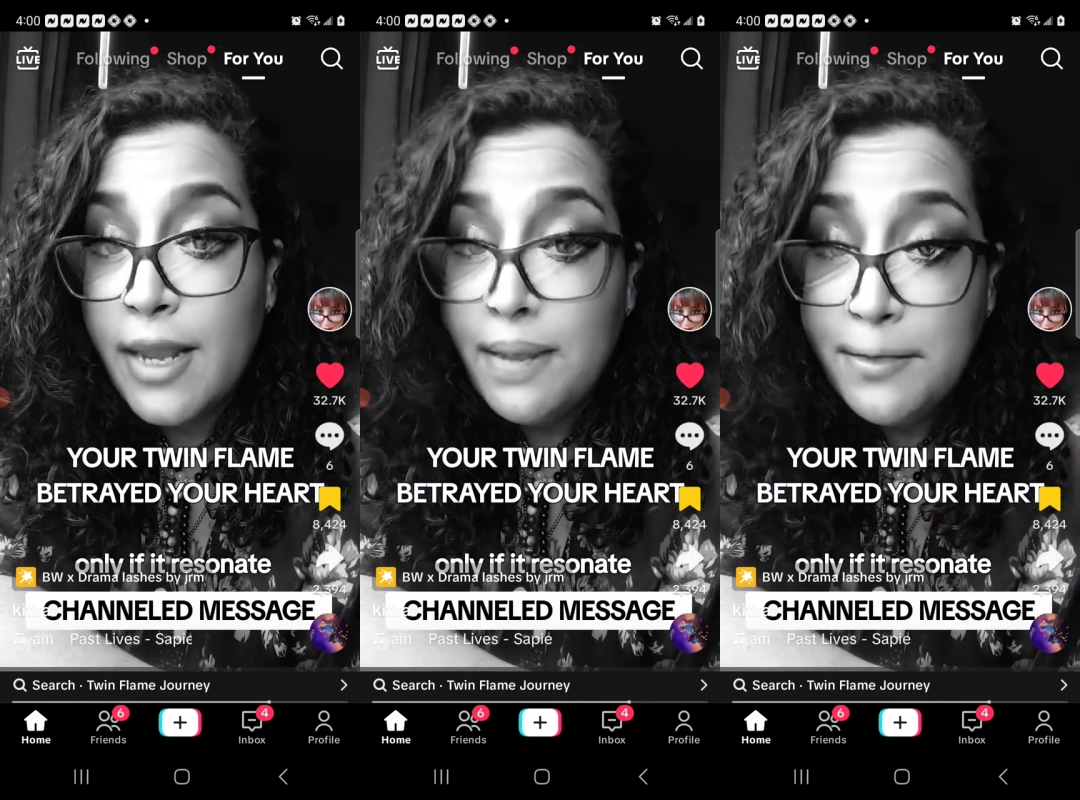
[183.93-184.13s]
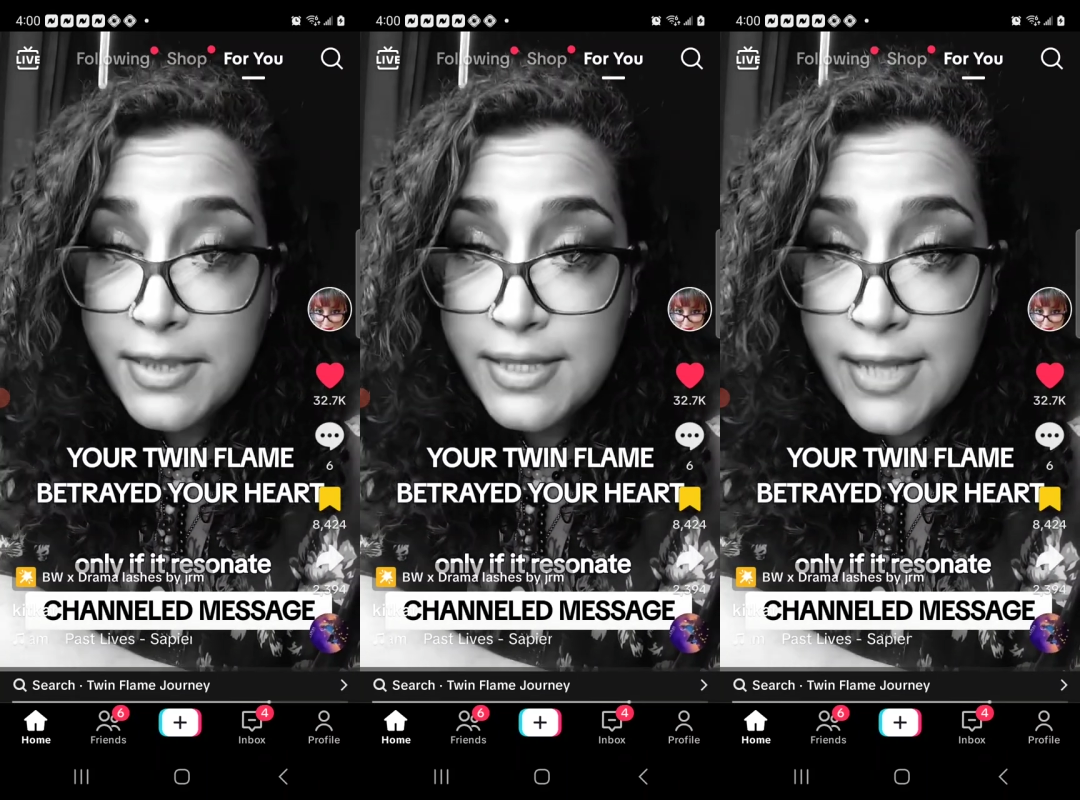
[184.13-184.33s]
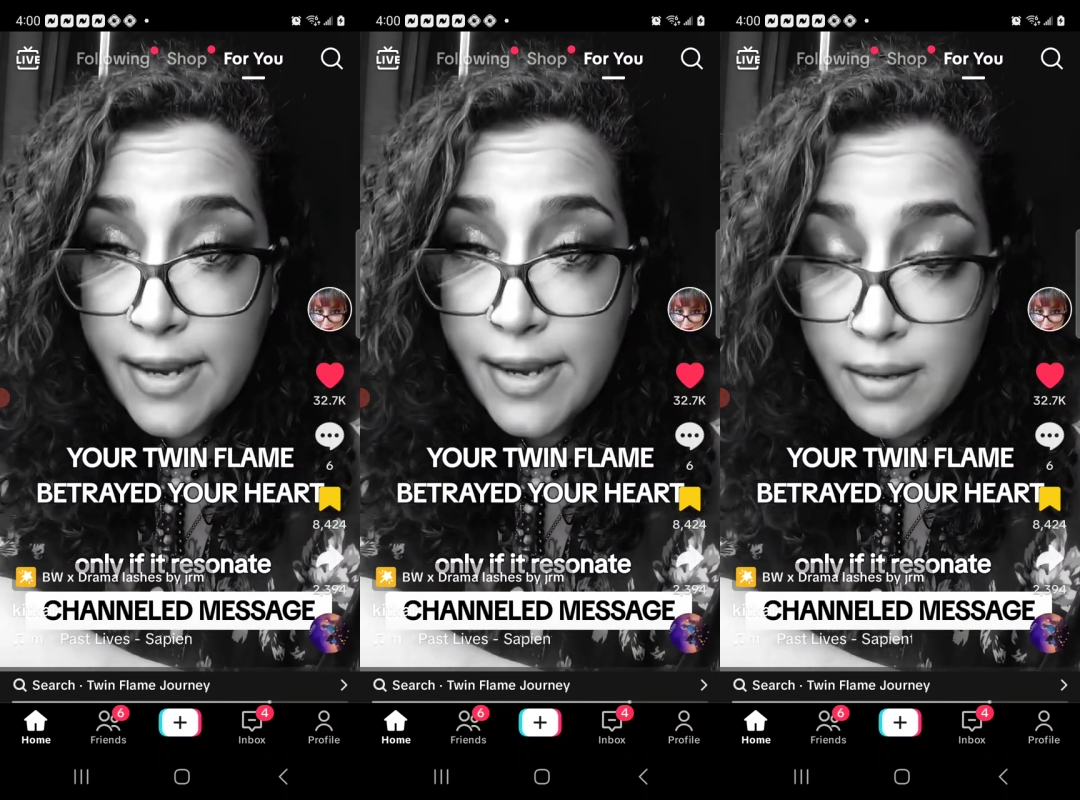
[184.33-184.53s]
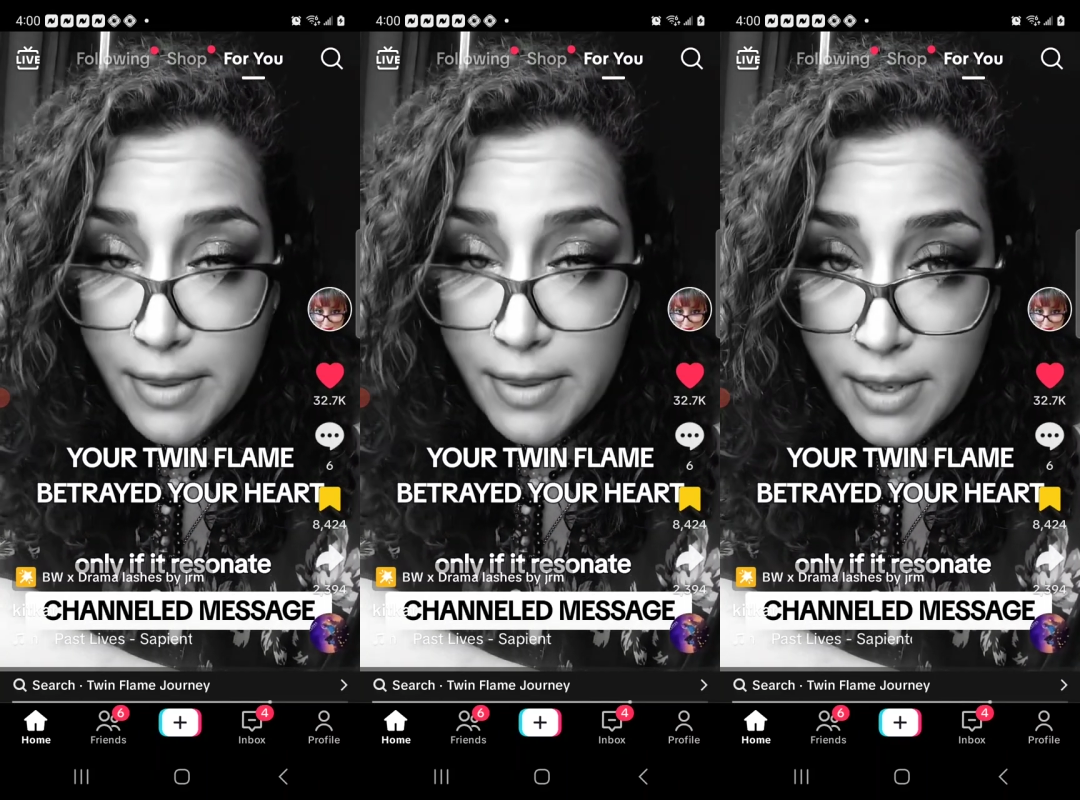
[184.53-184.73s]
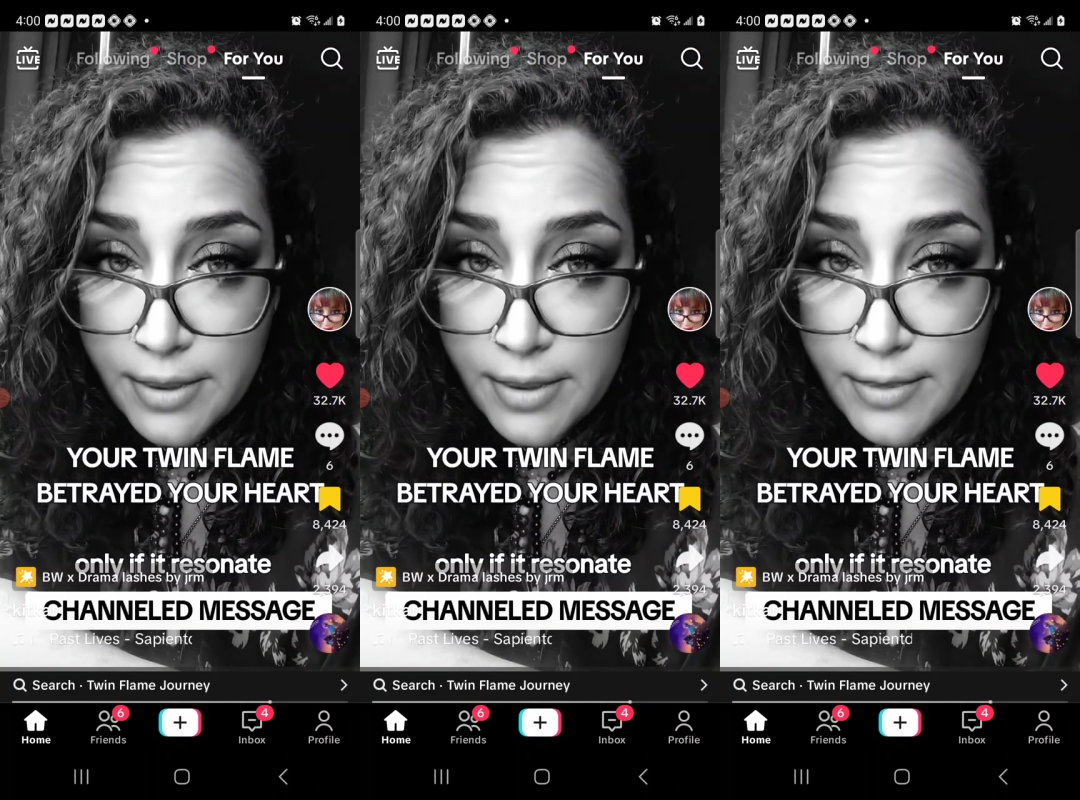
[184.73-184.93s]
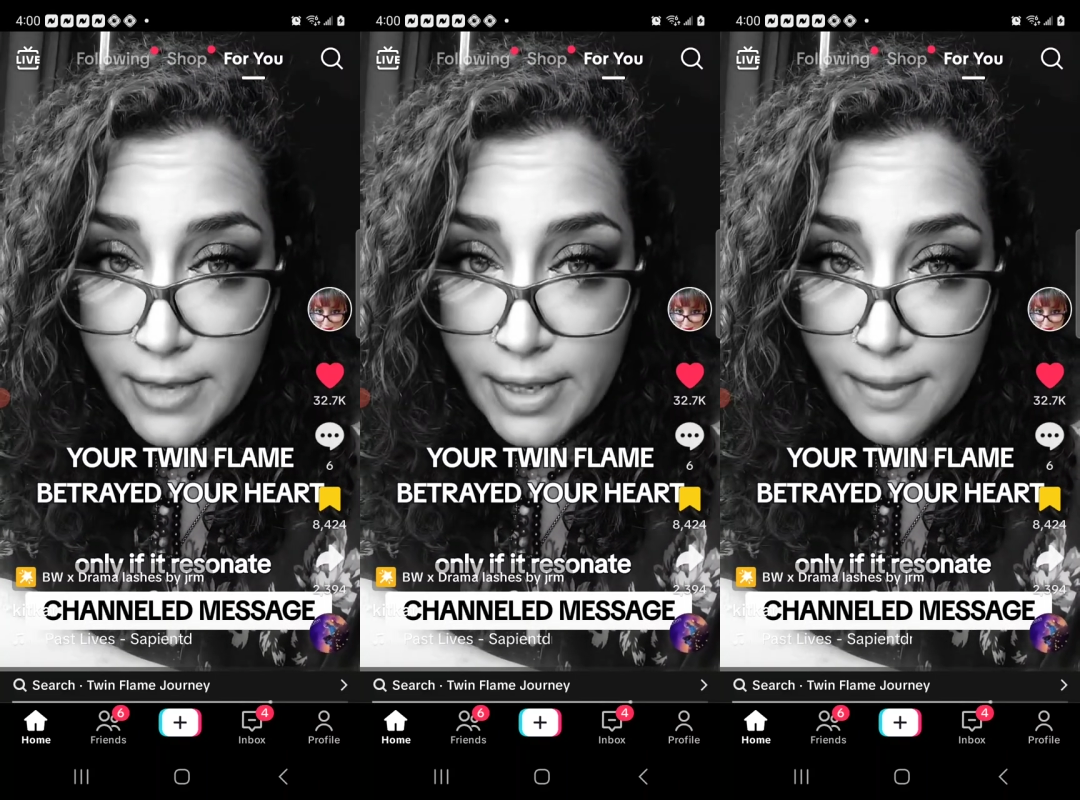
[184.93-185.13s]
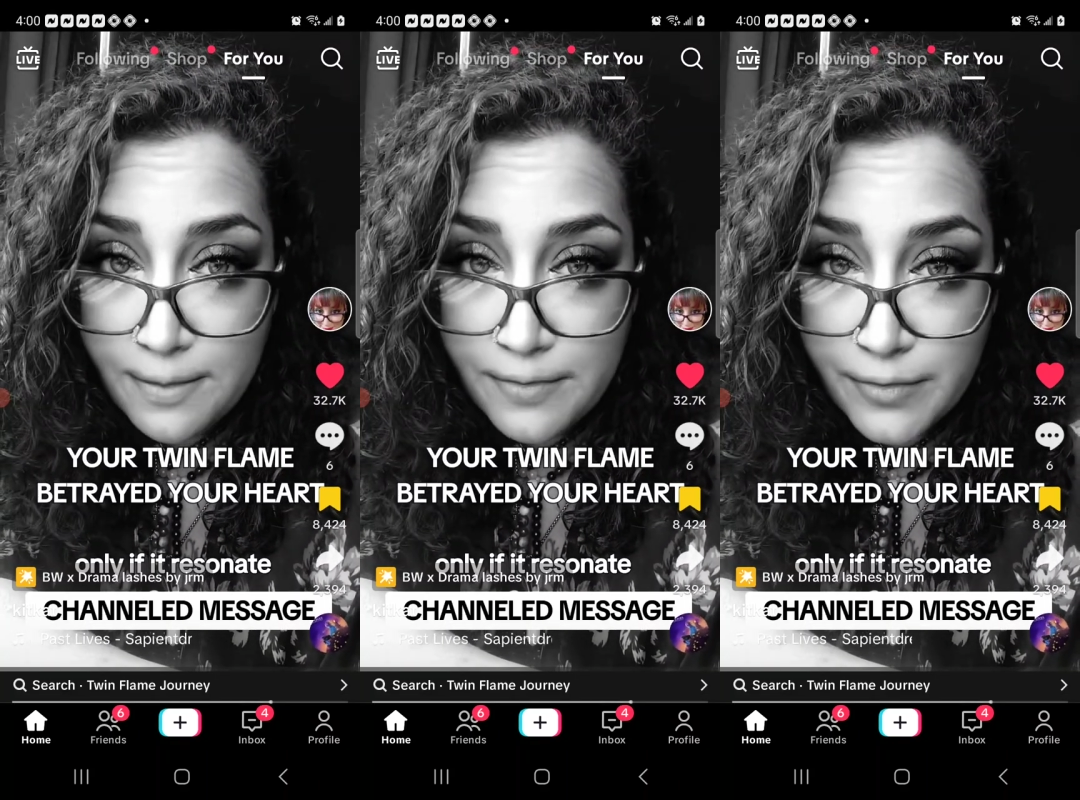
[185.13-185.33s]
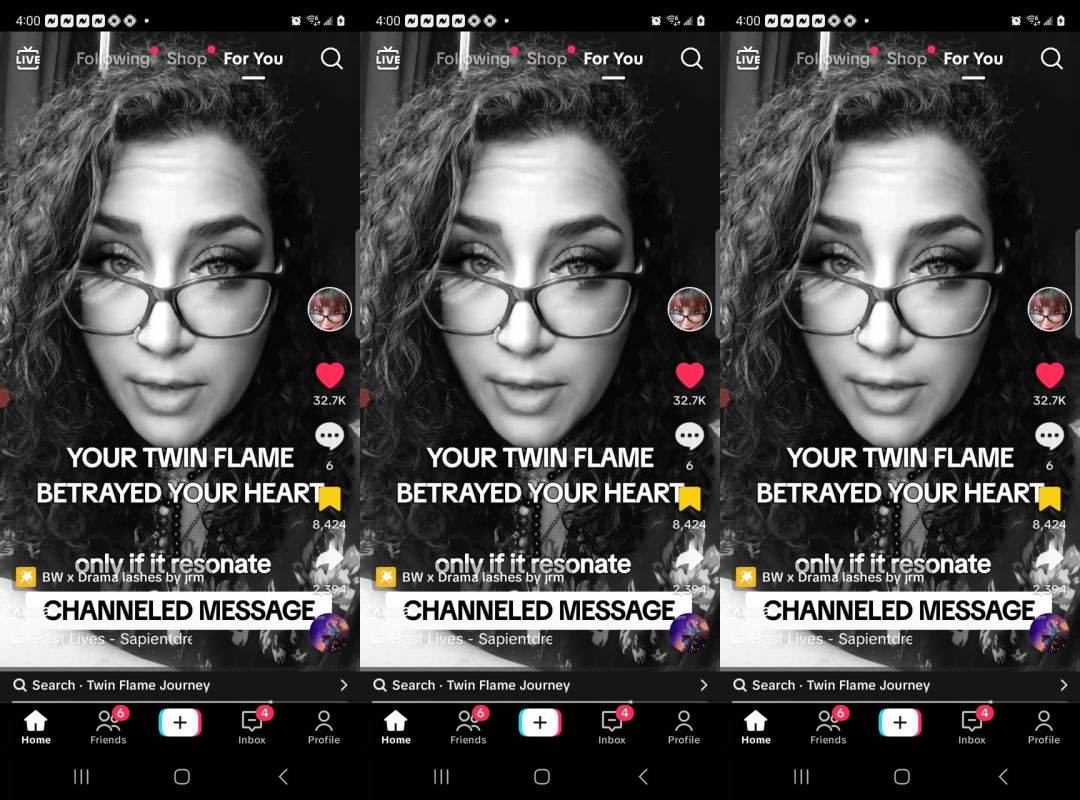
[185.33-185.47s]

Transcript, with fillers: Can't be sad about it, right?